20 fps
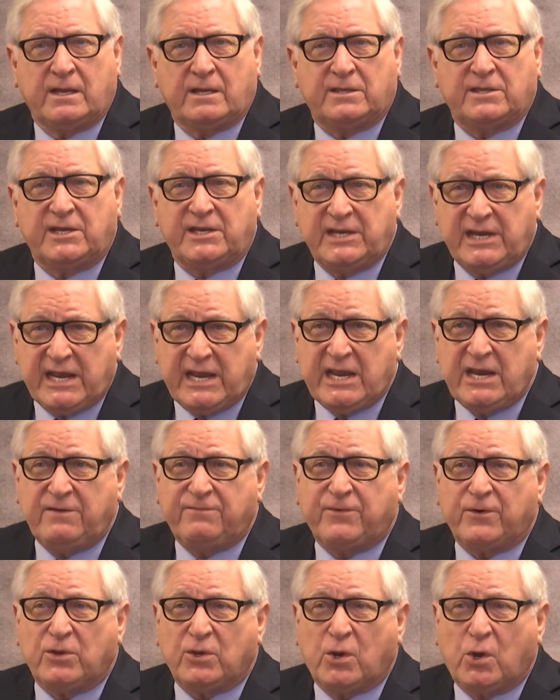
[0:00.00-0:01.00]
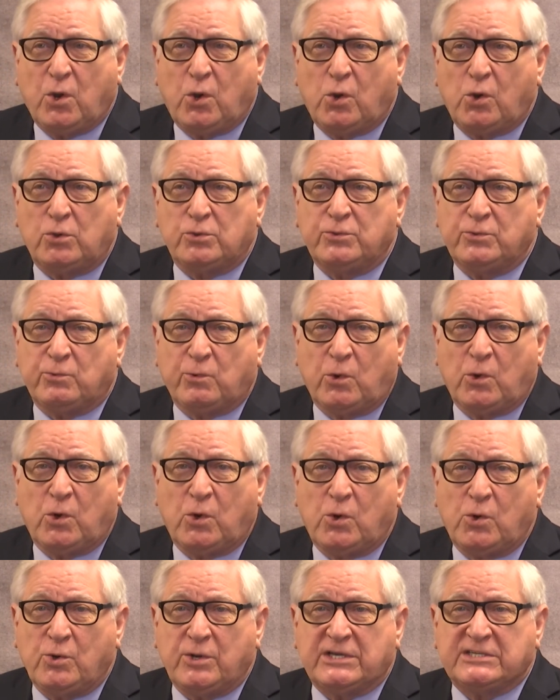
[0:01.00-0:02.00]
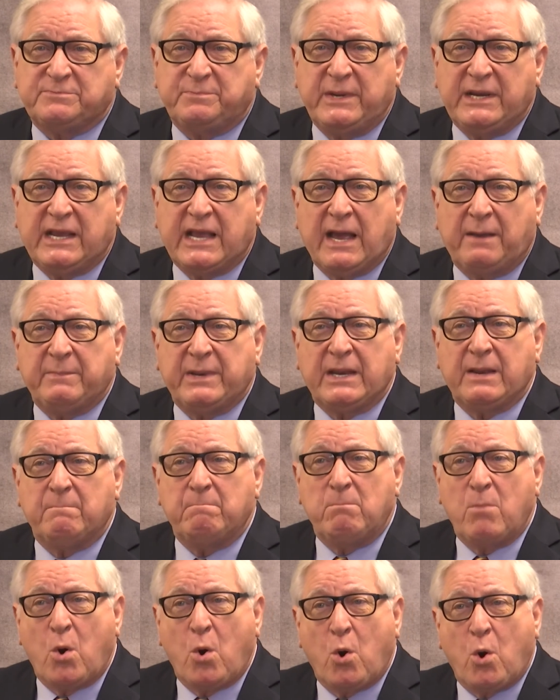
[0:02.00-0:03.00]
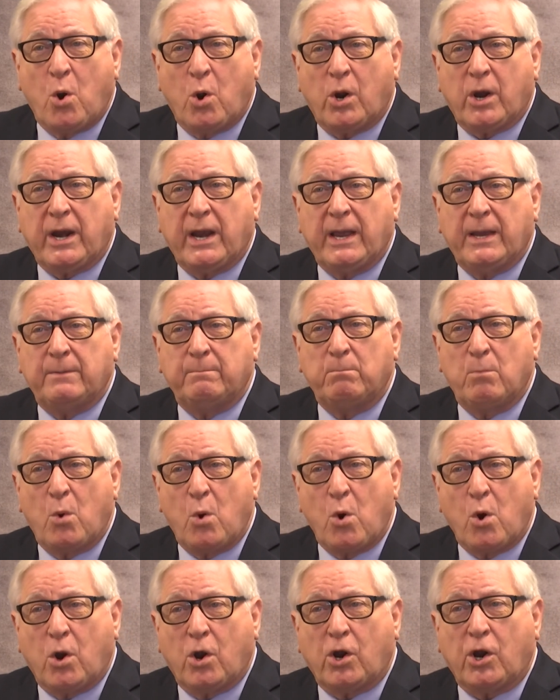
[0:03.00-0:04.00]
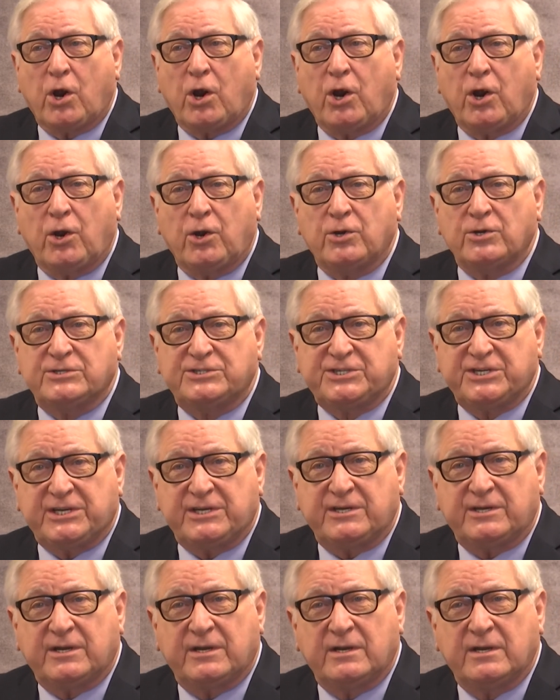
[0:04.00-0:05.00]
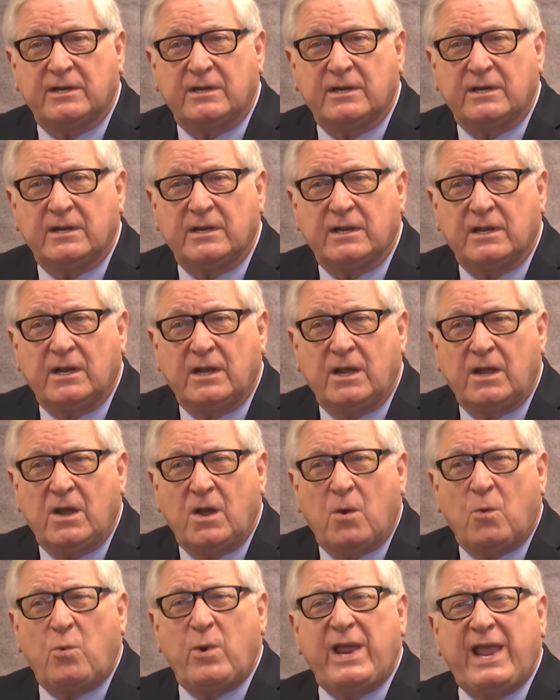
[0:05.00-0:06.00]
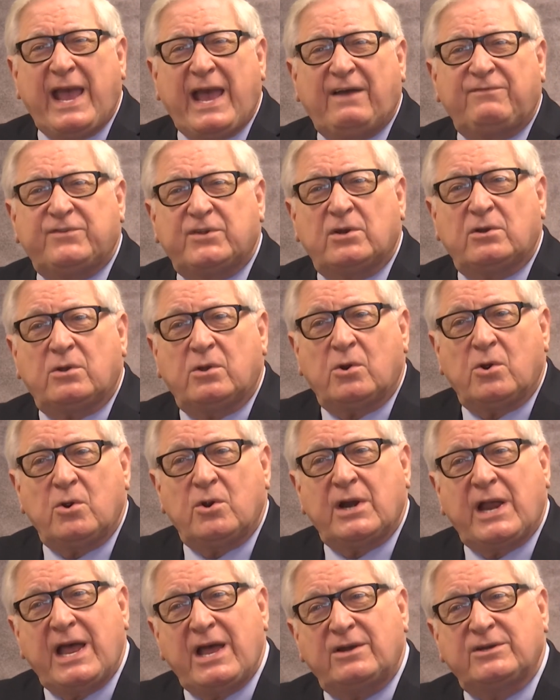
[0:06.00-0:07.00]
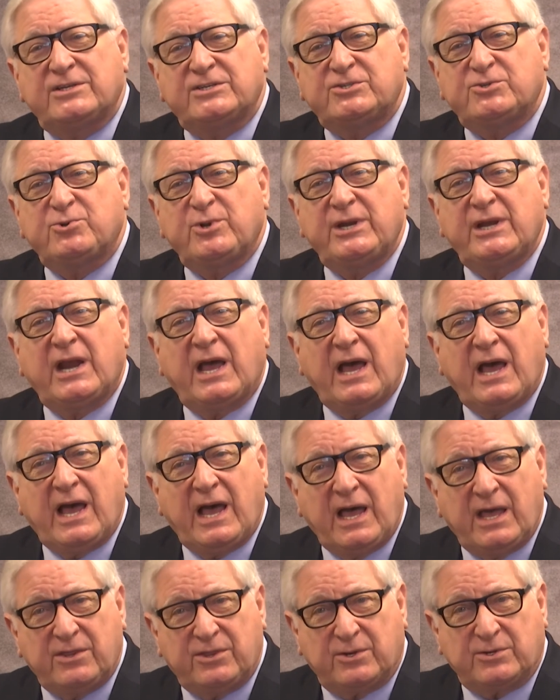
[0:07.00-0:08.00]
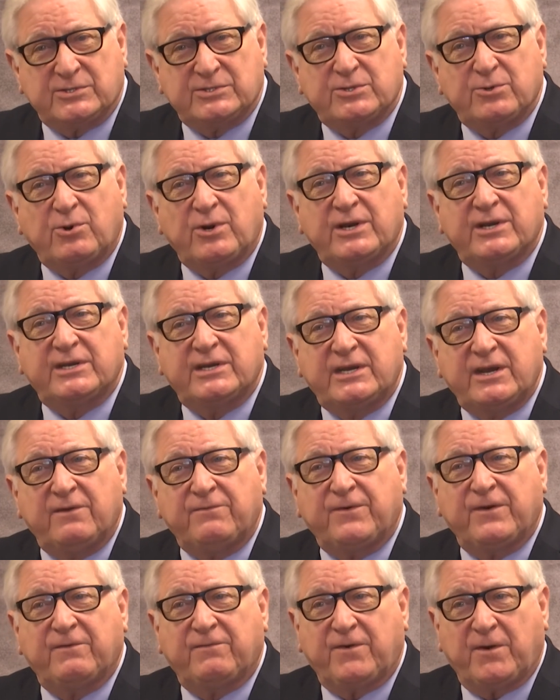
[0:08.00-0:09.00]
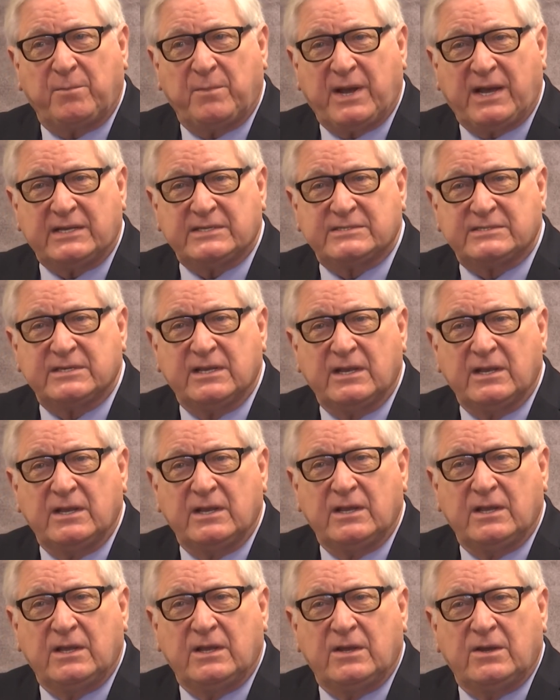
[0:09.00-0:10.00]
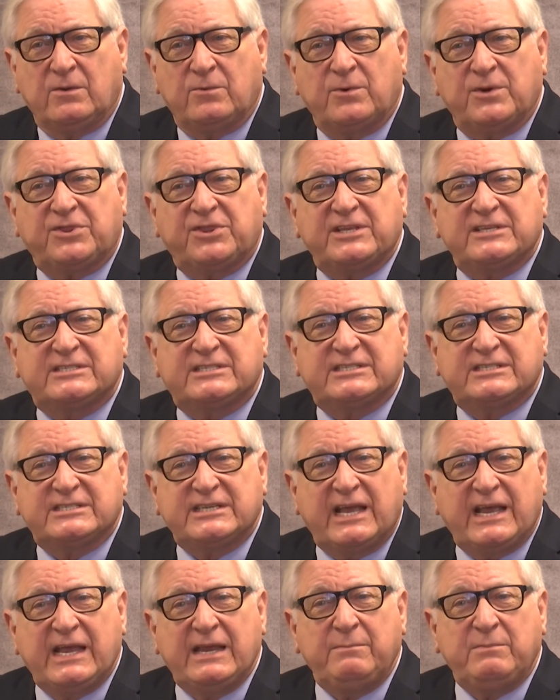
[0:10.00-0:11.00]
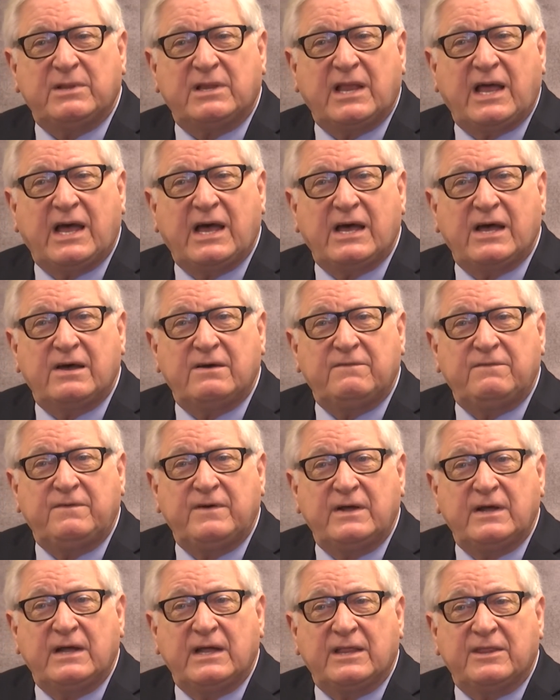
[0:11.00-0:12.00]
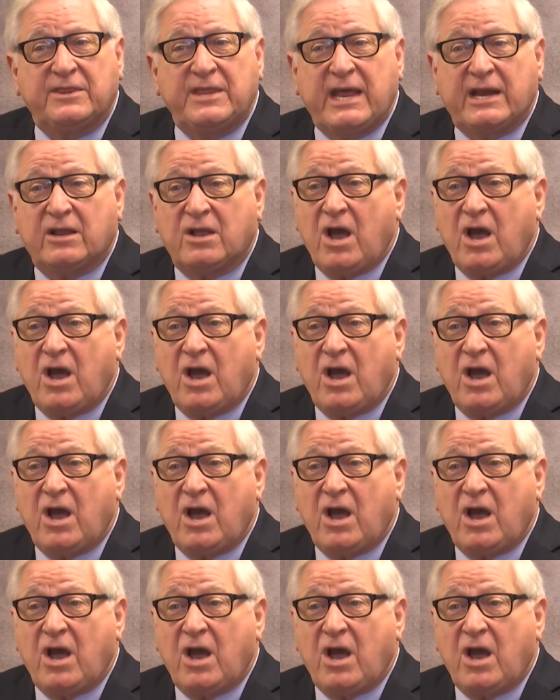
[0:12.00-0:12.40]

The need for the golden rule is becoming more and more urgent. We have to learn how to treat others who are different from us with the same love that